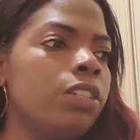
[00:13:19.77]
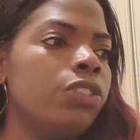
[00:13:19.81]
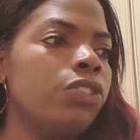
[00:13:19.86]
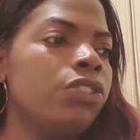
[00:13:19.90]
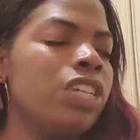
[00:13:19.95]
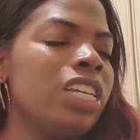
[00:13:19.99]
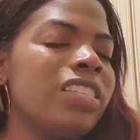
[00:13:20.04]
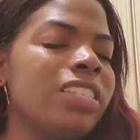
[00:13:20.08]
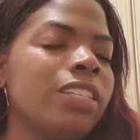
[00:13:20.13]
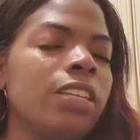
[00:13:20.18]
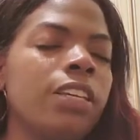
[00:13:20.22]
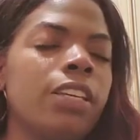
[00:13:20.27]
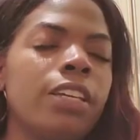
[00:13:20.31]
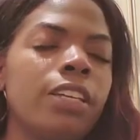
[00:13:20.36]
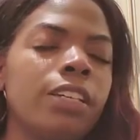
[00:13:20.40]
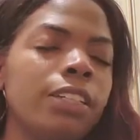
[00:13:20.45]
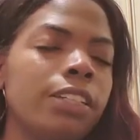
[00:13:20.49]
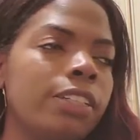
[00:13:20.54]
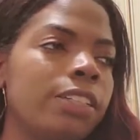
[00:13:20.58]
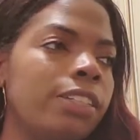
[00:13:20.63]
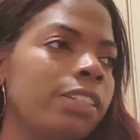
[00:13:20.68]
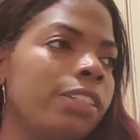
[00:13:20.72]
just,
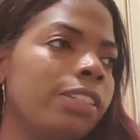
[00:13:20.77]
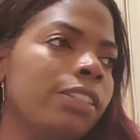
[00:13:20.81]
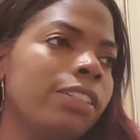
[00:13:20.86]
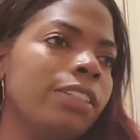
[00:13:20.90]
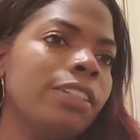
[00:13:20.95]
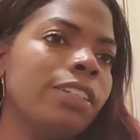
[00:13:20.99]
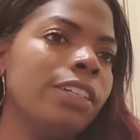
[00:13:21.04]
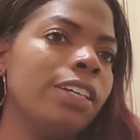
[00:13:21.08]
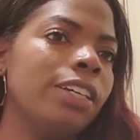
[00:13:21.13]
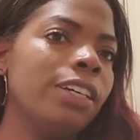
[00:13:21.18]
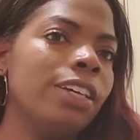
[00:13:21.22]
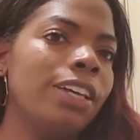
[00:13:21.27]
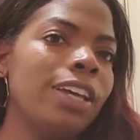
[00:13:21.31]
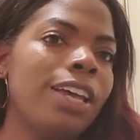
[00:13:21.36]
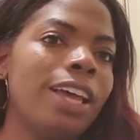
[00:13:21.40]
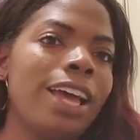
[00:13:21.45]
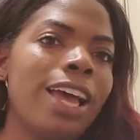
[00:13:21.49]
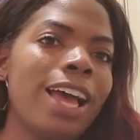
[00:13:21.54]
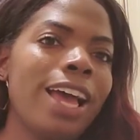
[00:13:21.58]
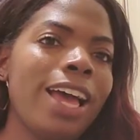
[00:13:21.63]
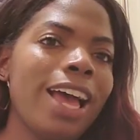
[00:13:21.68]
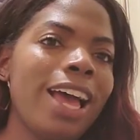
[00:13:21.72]

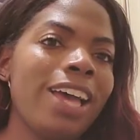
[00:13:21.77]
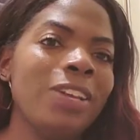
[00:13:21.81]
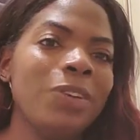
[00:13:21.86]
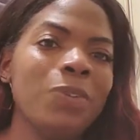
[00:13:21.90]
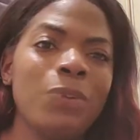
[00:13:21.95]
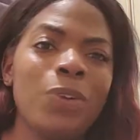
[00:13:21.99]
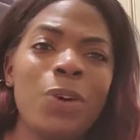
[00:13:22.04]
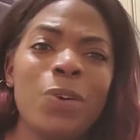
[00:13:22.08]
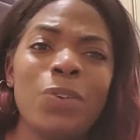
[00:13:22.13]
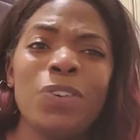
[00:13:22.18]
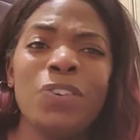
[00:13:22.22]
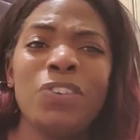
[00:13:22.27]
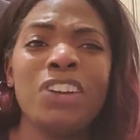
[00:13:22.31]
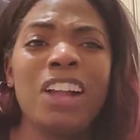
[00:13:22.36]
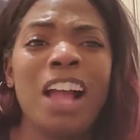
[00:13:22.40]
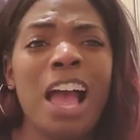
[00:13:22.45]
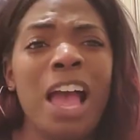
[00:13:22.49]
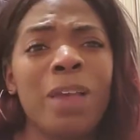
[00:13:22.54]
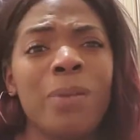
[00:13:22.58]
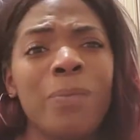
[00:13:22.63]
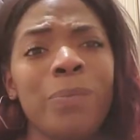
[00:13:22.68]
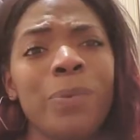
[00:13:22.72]
I don't know, your
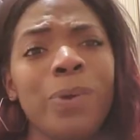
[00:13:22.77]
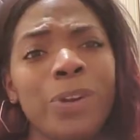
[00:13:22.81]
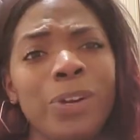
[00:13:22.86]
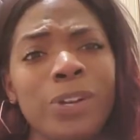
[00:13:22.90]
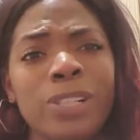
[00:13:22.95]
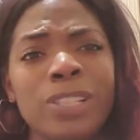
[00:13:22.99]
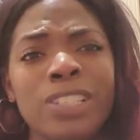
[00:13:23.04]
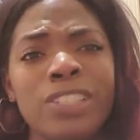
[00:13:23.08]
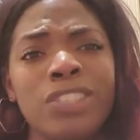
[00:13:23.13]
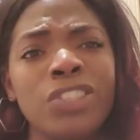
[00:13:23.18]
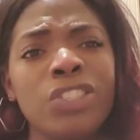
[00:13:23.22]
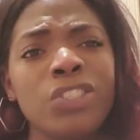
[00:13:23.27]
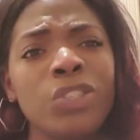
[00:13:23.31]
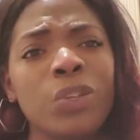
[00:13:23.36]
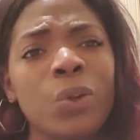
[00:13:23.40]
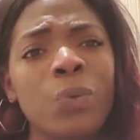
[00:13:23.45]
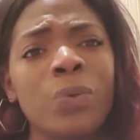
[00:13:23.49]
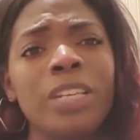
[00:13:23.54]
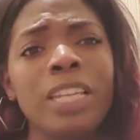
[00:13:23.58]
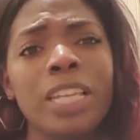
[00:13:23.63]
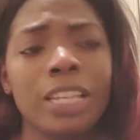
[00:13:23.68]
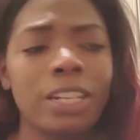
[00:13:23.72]
kind words are
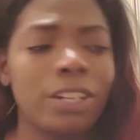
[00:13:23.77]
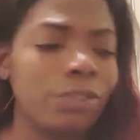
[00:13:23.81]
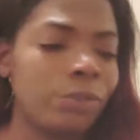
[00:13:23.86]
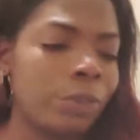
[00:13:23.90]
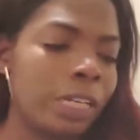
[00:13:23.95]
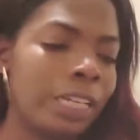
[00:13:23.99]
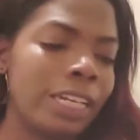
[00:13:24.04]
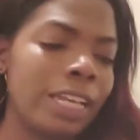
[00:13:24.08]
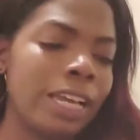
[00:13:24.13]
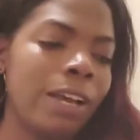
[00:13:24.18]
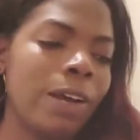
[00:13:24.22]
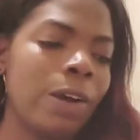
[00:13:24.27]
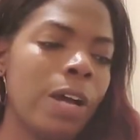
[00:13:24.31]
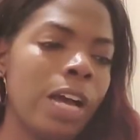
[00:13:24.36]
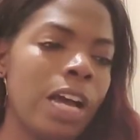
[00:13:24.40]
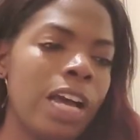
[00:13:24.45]
so needed right now.